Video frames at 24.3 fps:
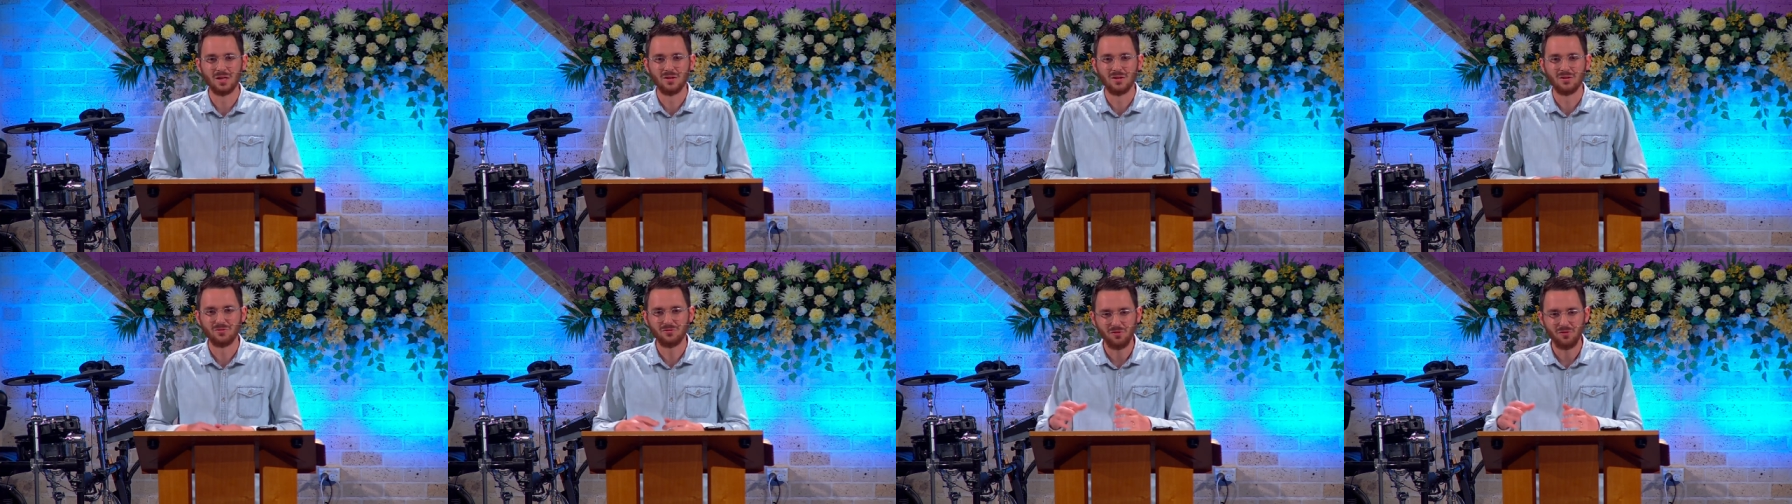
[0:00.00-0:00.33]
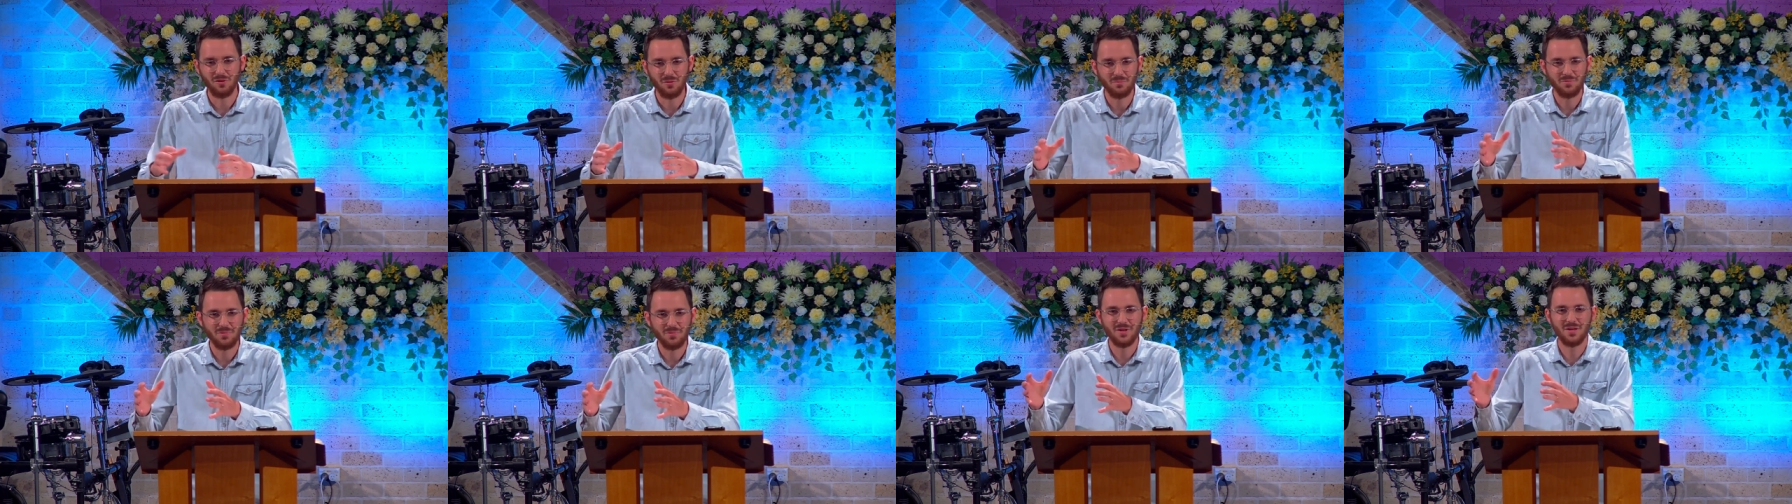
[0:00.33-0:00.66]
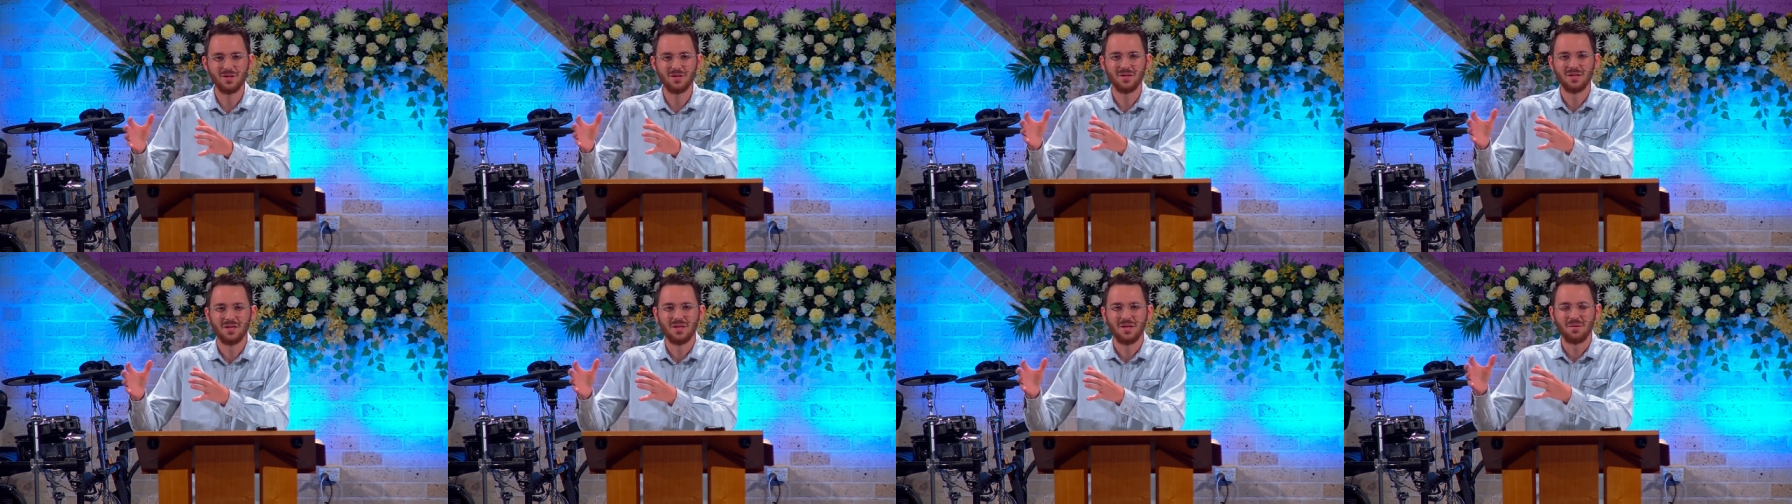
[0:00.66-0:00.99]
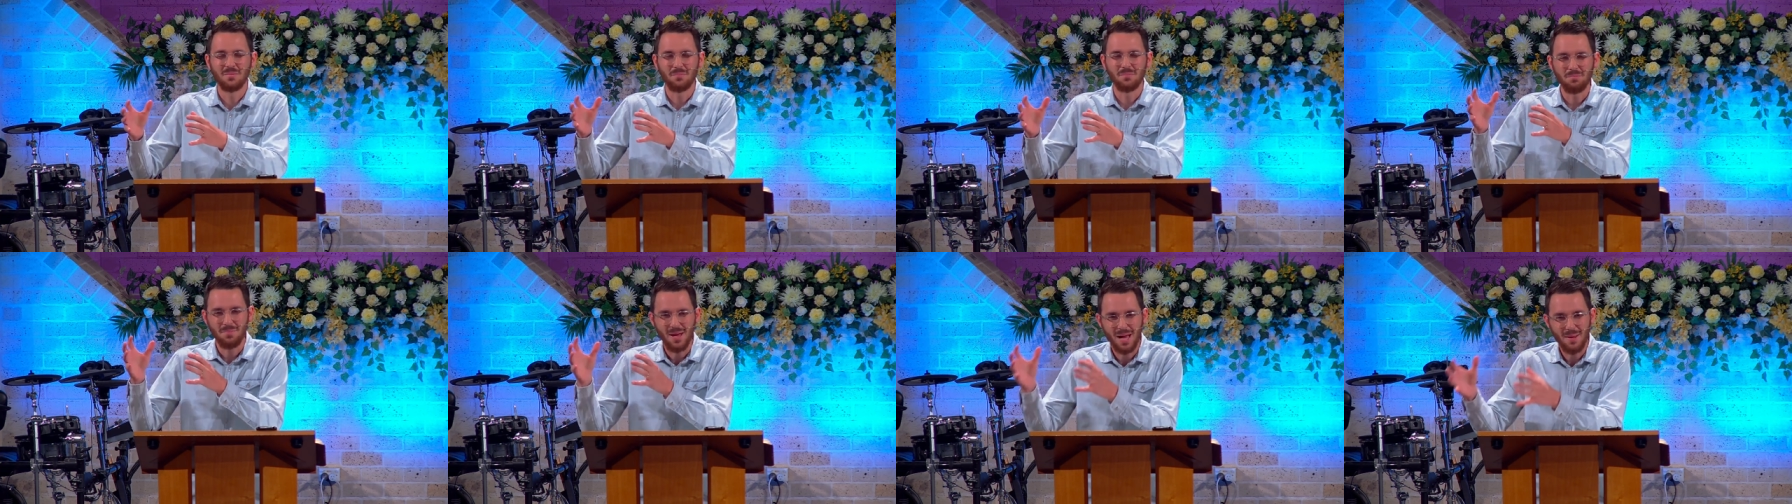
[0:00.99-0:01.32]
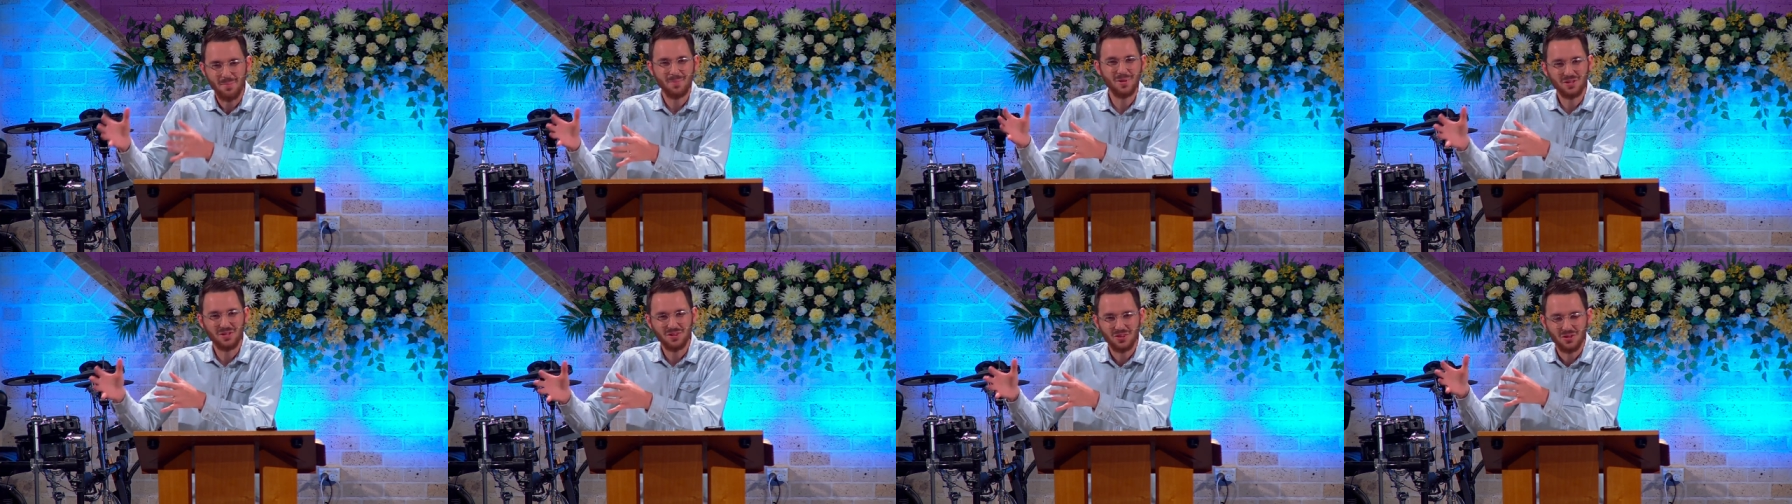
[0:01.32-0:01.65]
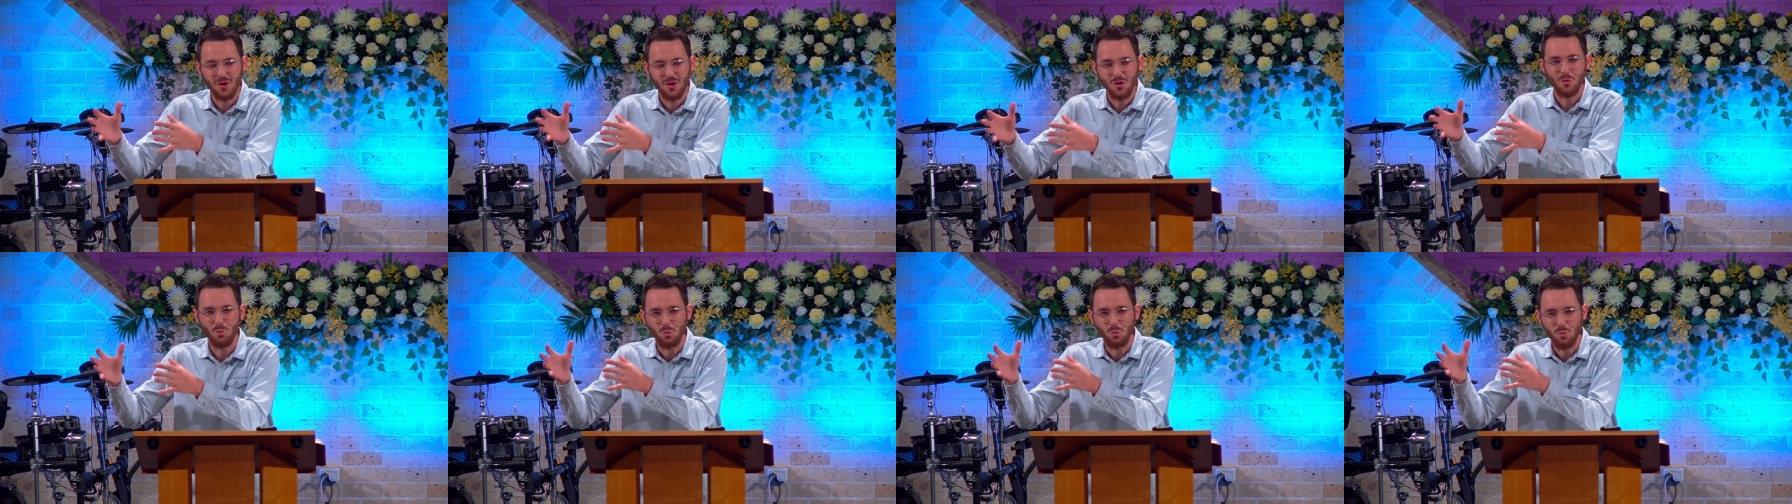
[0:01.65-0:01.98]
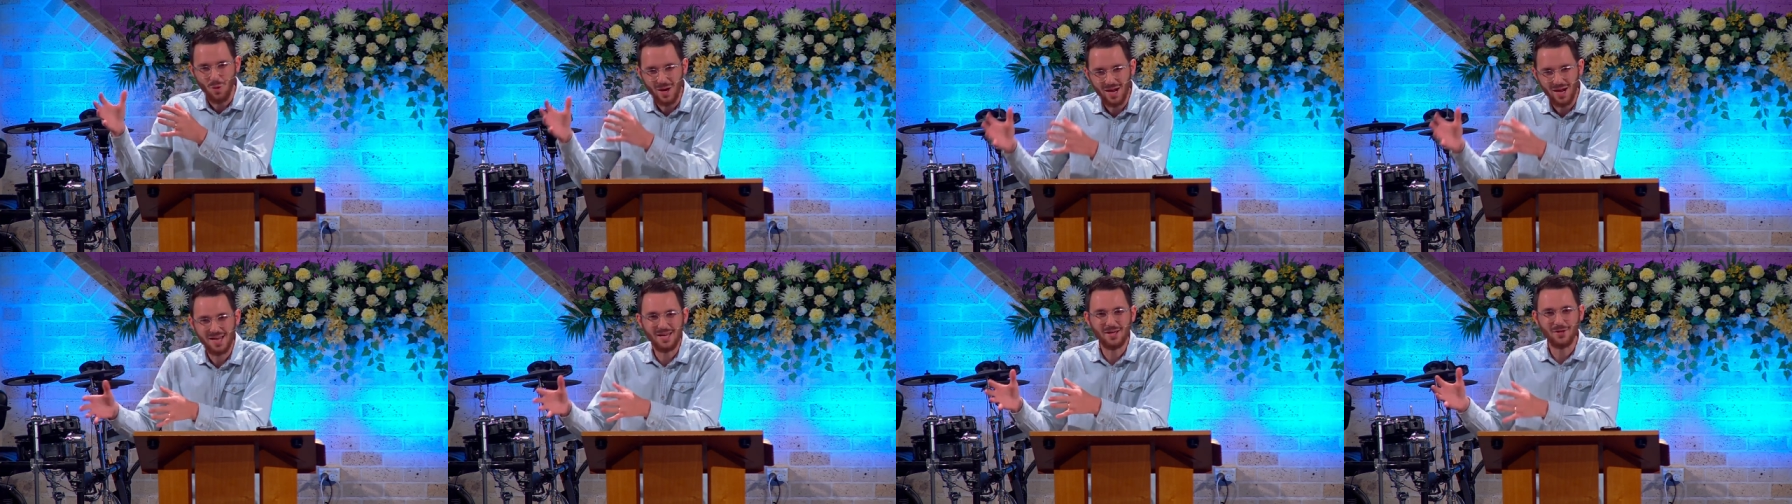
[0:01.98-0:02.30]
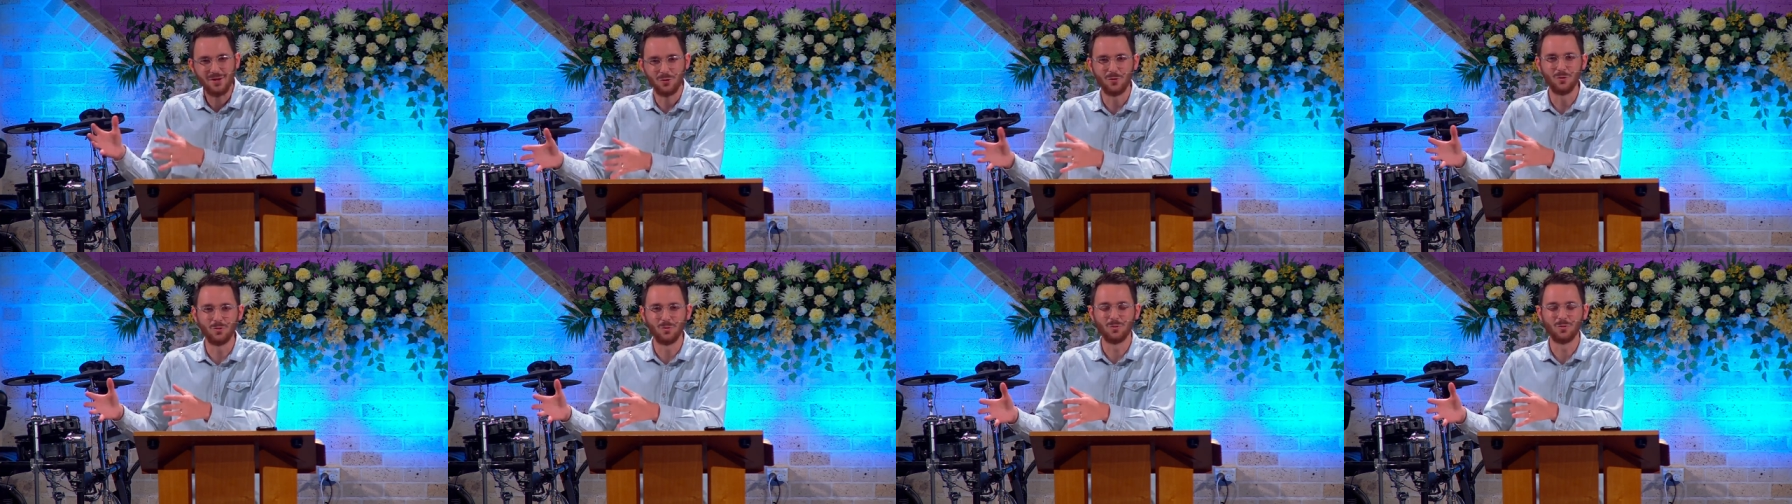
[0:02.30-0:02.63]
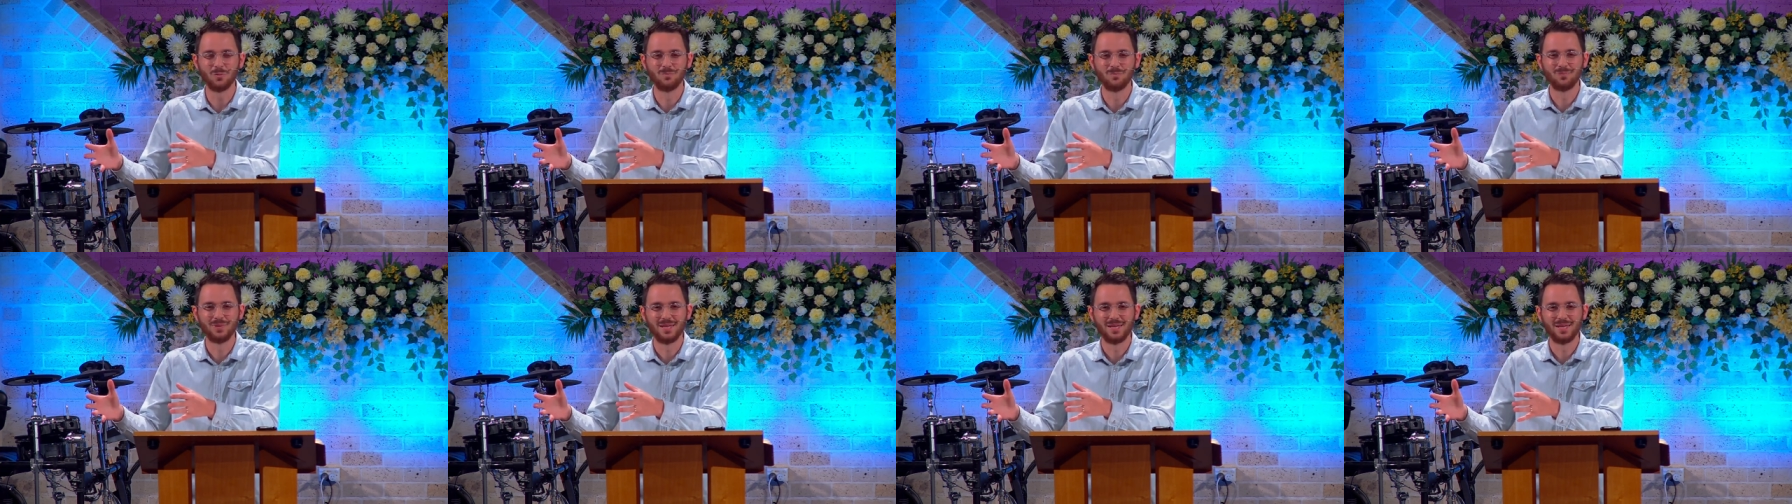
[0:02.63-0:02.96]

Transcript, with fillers: from the mammoth whale